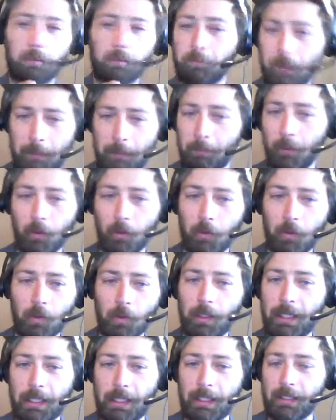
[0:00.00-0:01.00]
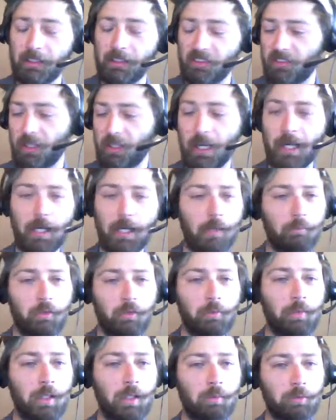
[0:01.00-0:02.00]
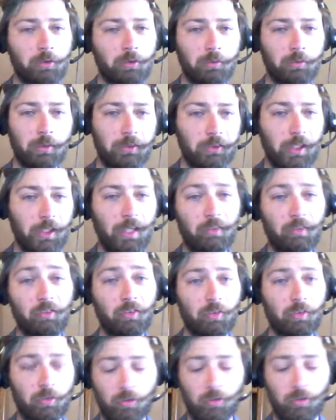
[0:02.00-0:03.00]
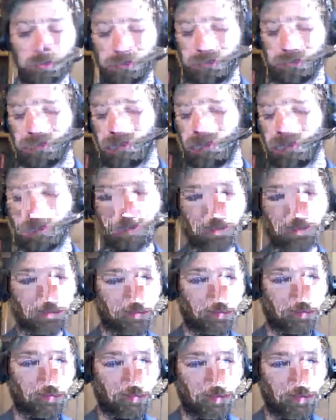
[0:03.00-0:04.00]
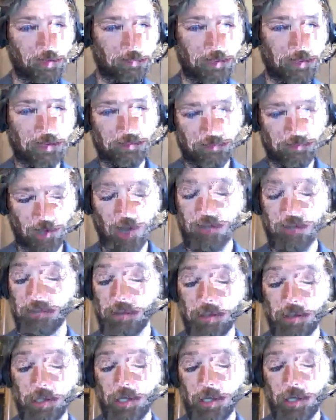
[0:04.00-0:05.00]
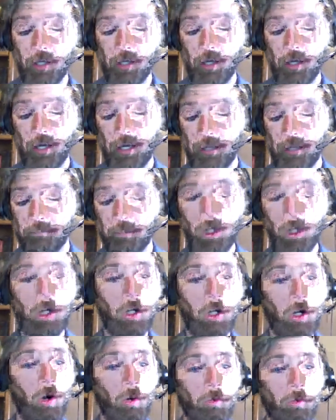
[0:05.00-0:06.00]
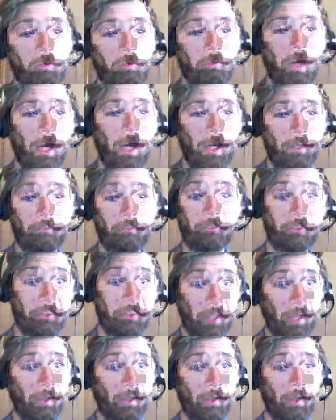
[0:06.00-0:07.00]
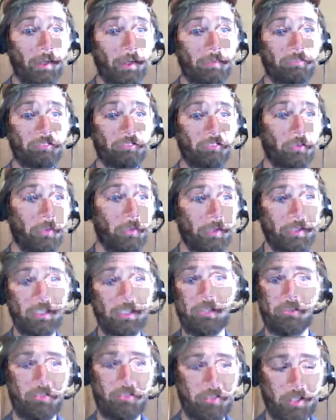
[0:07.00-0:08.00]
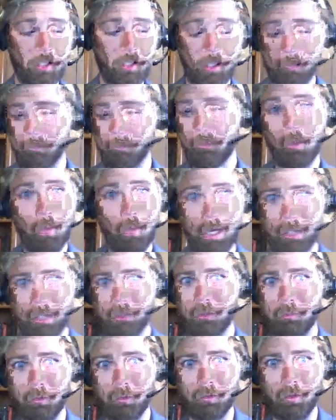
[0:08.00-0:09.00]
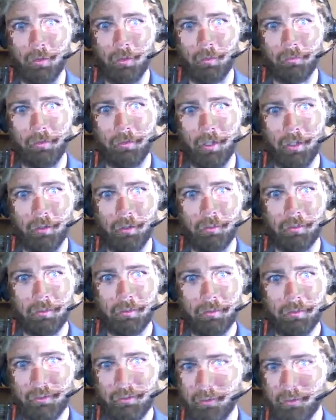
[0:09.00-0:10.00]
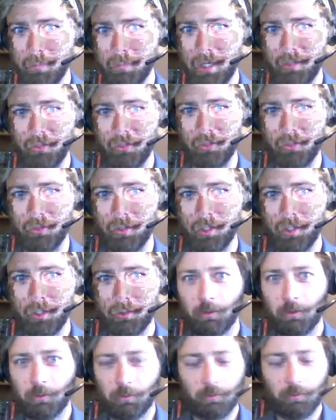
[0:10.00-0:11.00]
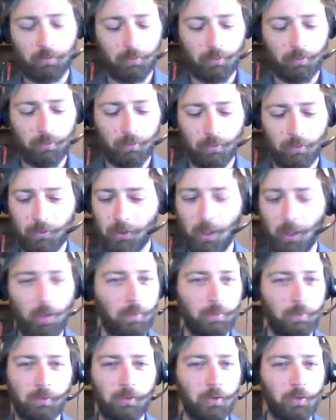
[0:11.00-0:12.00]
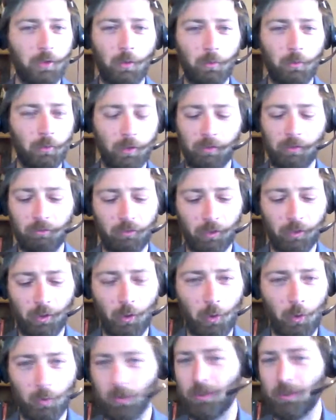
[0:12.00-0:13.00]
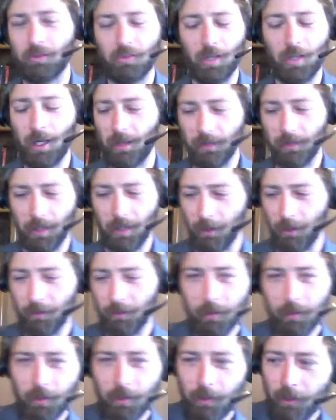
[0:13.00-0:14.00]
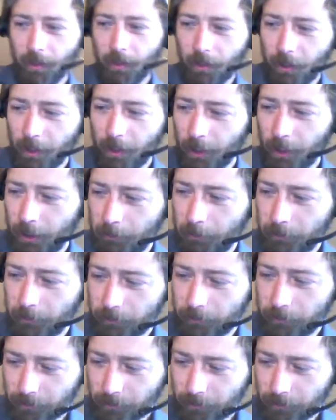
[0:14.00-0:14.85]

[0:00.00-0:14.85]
people and time to be able to address. So this is going to be a gold mine for data for years to come. No actual gold, though. That's a myth. Don't go looking for gold. It's not there. But